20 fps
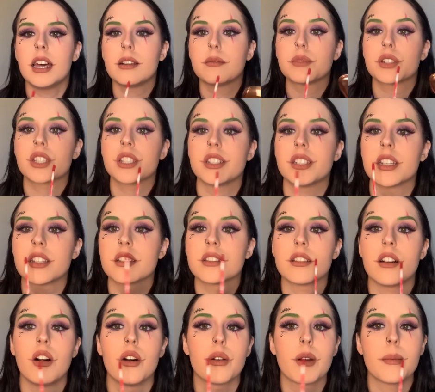I'm just gonna take this
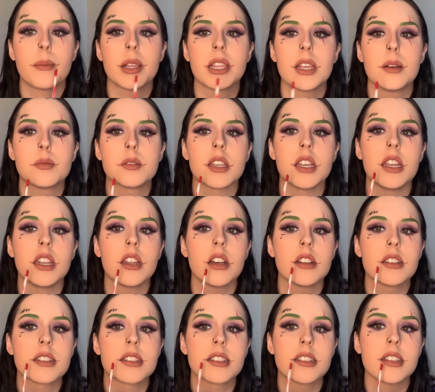all around my lips
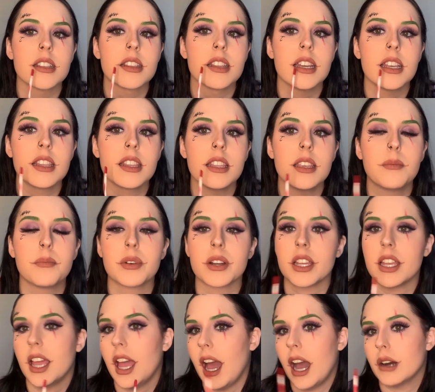and slightly
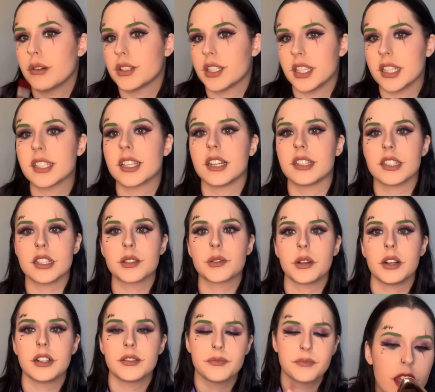bring it out to the sides as
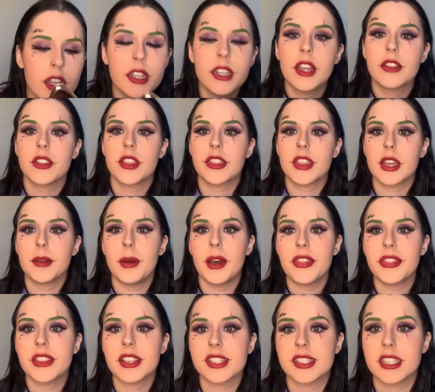well. Now the thing
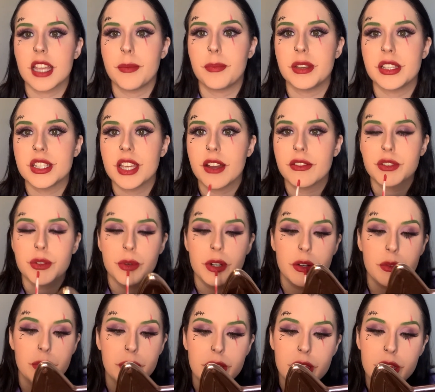about this step is you have to
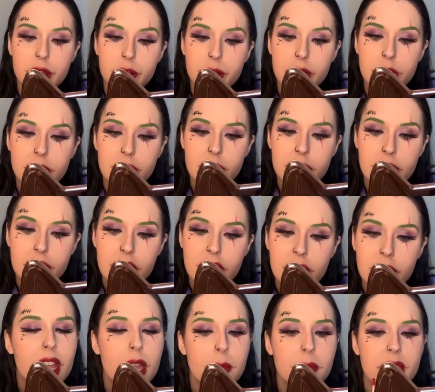work really
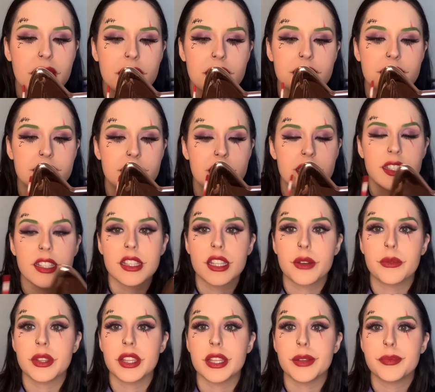quickly because it's a
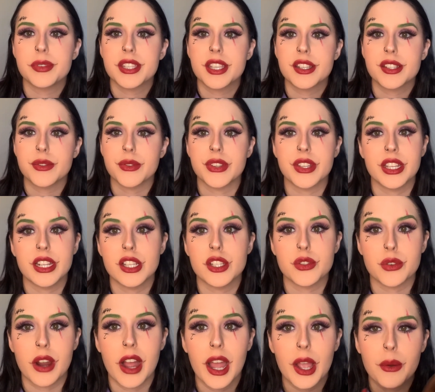liquid lipstick, so it's gonna
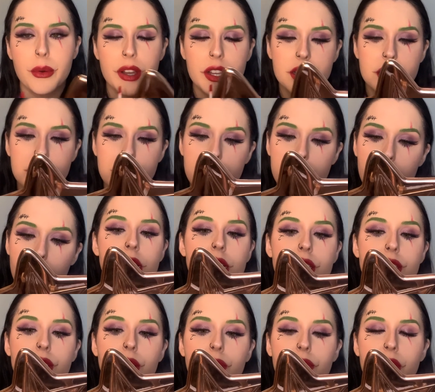dry quickly.
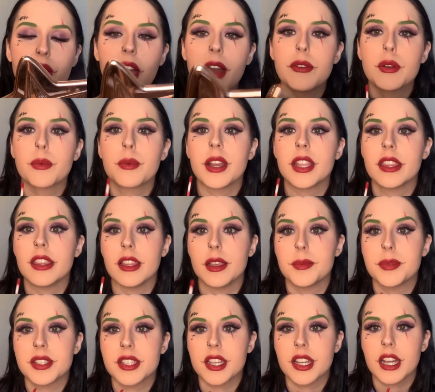So if you have a red
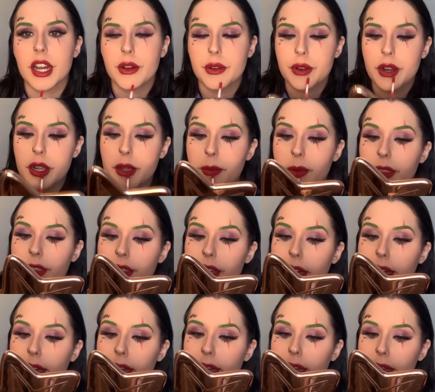lipstick, I would recommend
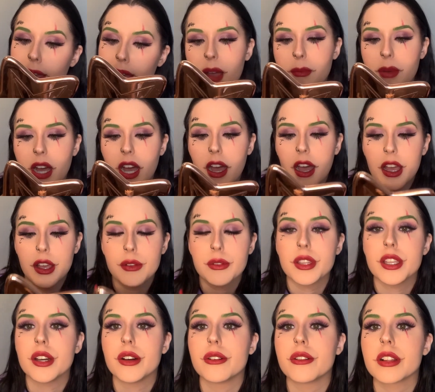that, but I
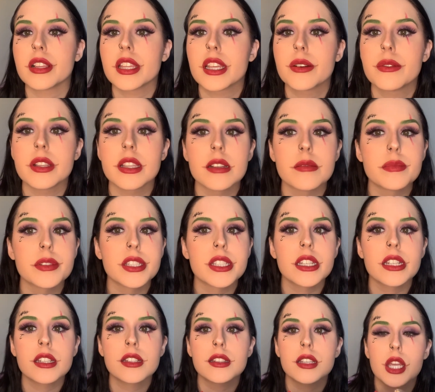only own a liquid
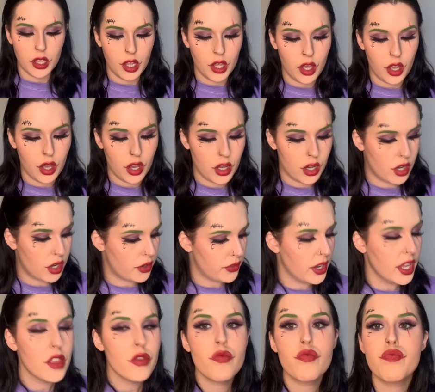lipstick. All
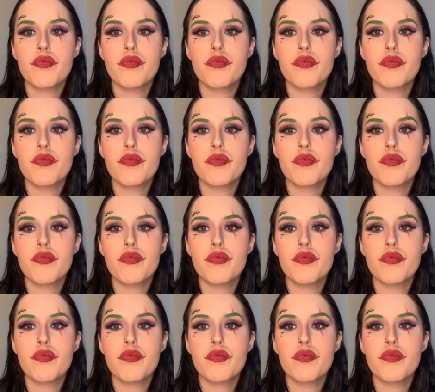right.